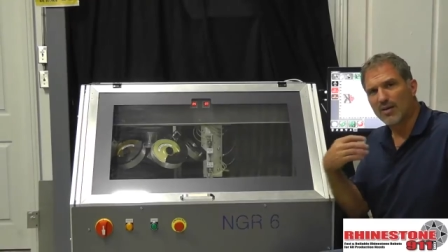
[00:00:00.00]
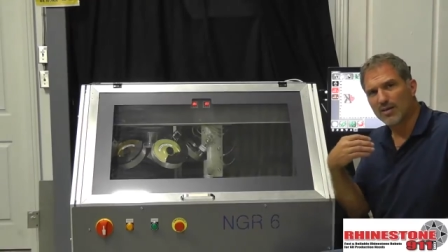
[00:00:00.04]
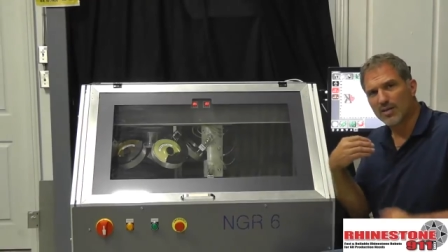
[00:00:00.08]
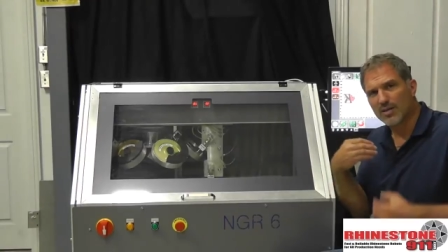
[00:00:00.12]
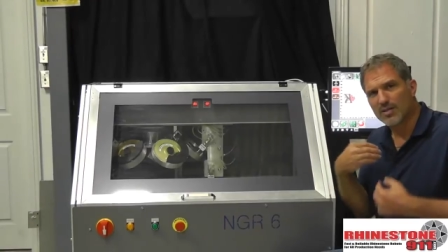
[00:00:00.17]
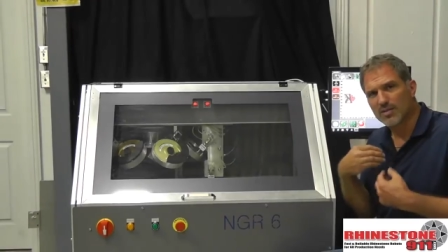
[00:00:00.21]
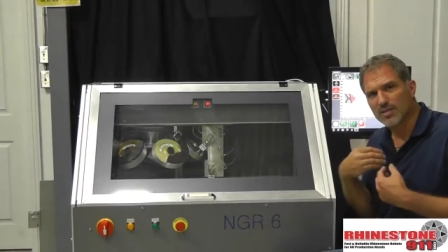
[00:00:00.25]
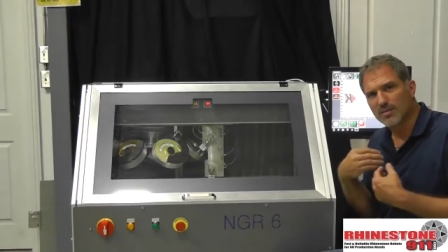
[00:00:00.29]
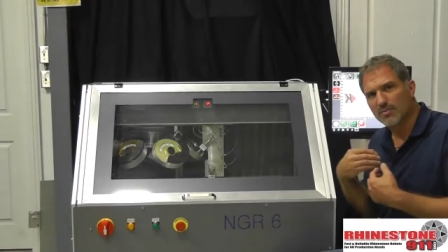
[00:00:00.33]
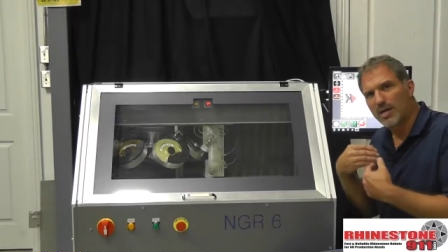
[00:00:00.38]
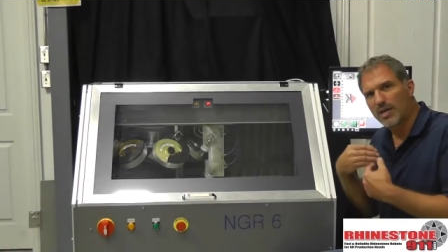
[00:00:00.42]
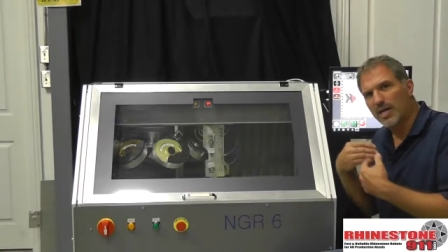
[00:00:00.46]

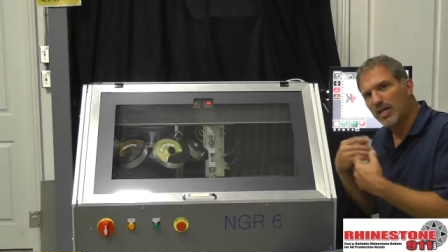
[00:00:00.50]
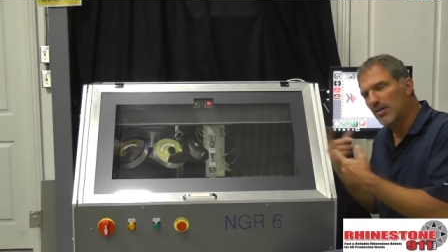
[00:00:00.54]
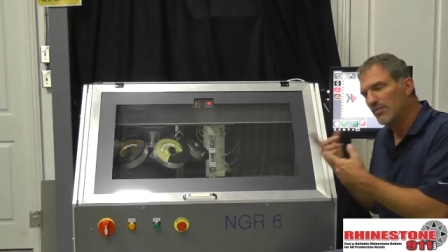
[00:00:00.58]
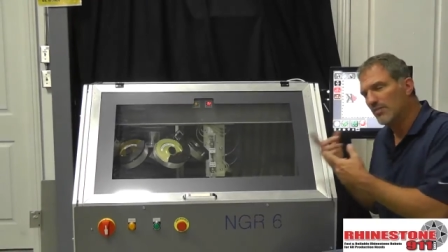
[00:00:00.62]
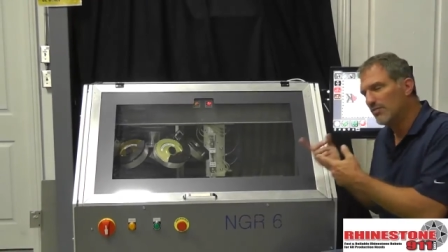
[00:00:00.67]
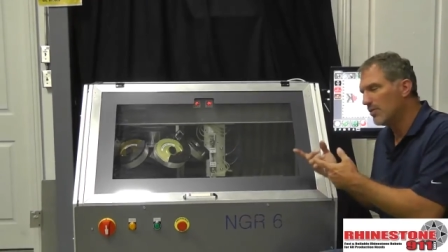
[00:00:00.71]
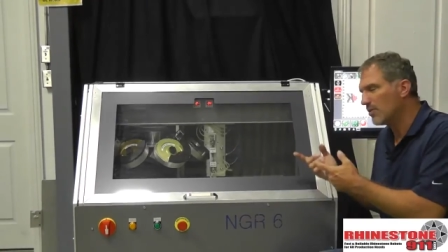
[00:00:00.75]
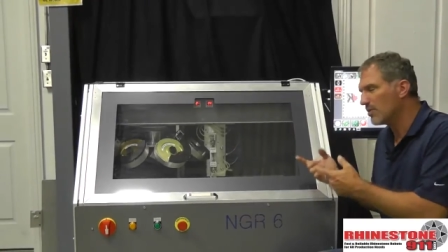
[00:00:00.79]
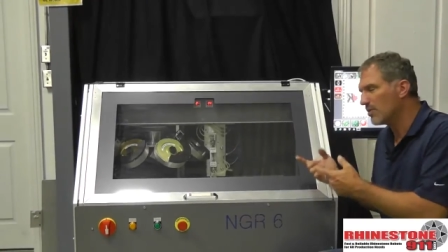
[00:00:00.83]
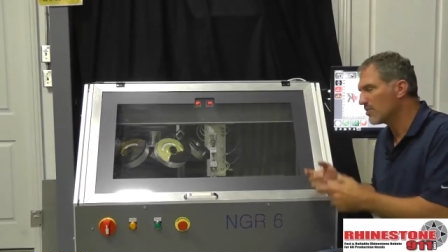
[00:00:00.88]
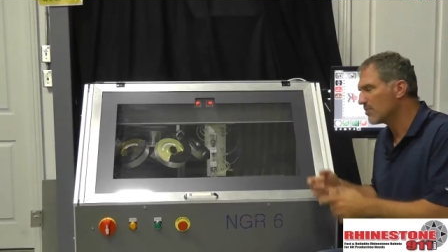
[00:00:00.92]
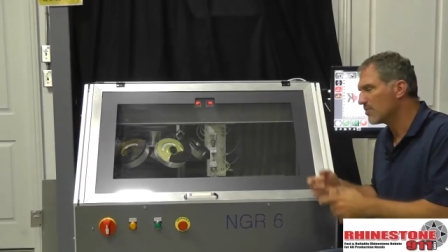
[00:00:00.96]
because the
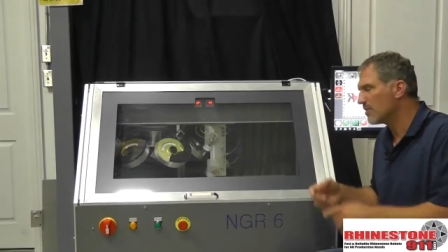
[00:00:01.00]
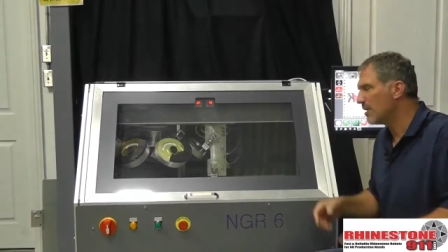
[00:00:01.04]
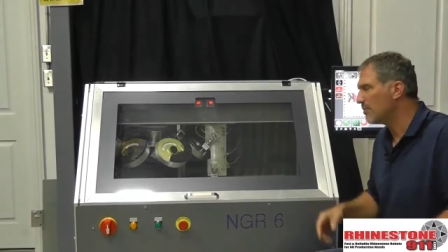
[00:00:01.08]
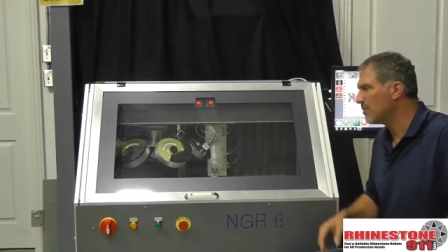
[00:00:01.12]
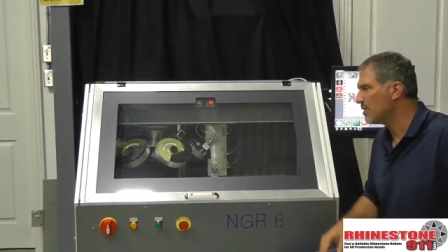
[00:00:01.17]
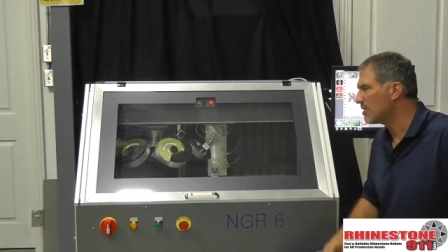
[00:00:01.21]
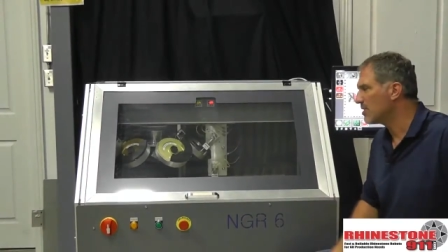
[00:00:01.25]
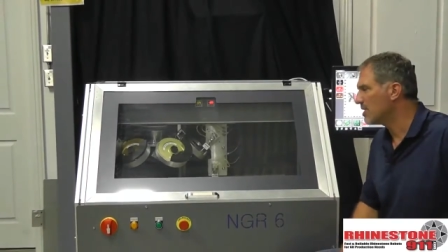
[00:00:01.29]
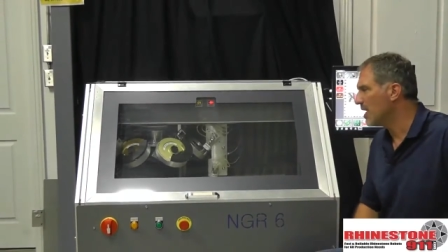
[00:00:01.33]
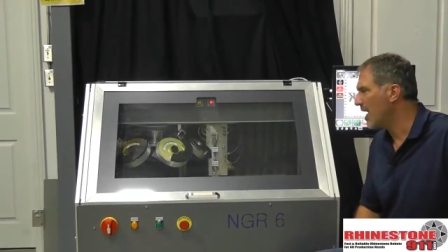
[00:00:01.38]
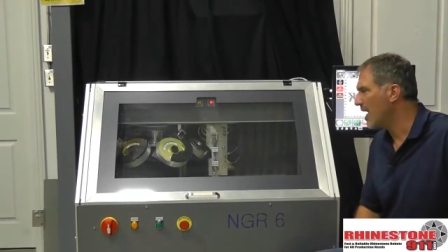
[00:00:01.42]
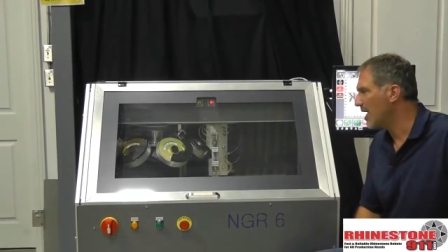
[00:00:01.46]
microphone is right
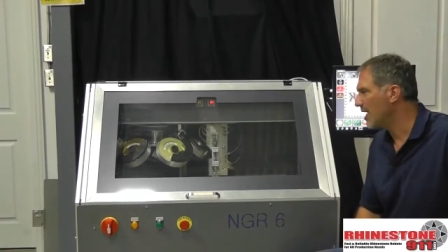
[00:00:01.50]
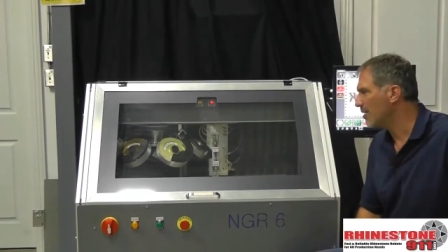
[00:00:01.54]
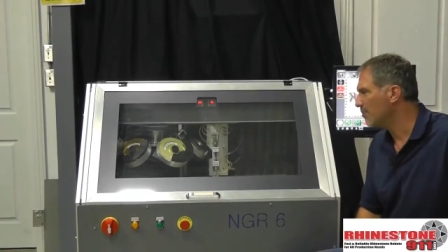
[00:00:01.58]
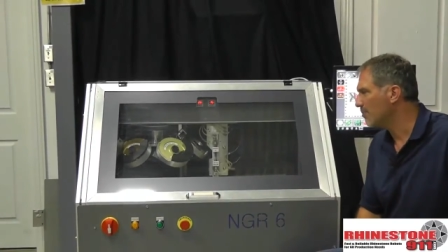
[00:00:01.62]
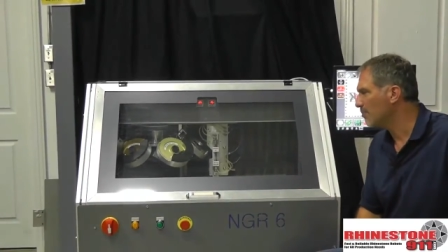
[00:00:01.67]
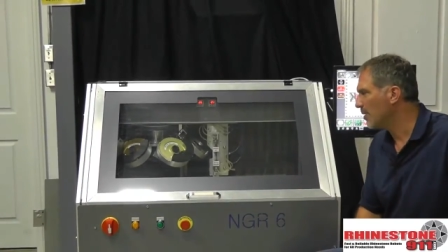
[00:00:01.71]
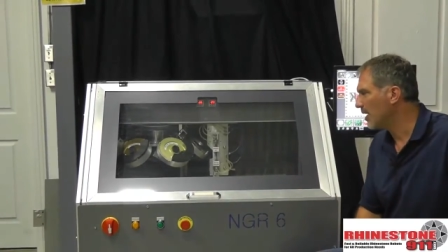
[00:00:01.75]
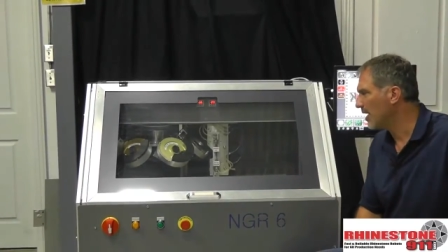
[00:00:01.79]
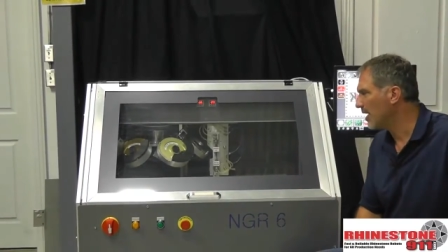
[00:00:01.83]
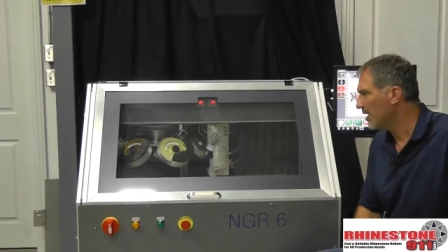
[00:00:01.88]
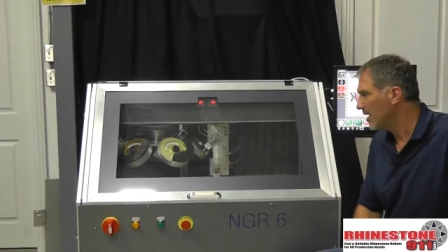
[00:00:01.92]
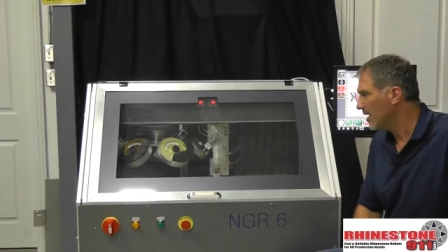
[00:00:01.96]
beside it,
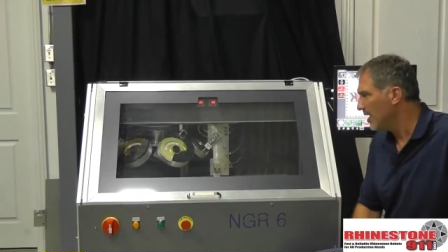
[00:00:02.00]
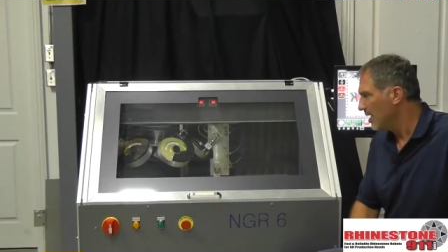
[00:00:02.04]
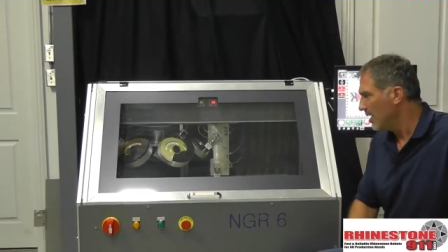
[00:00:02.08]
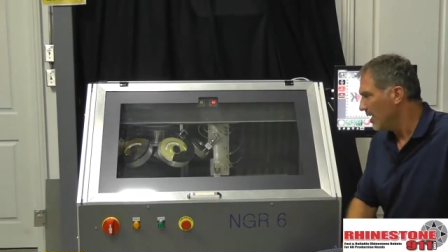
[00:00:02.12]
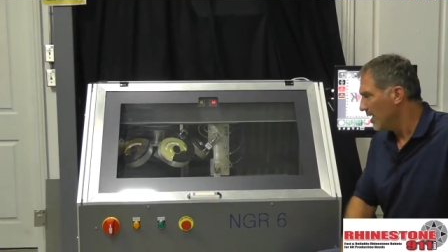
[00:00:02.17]
but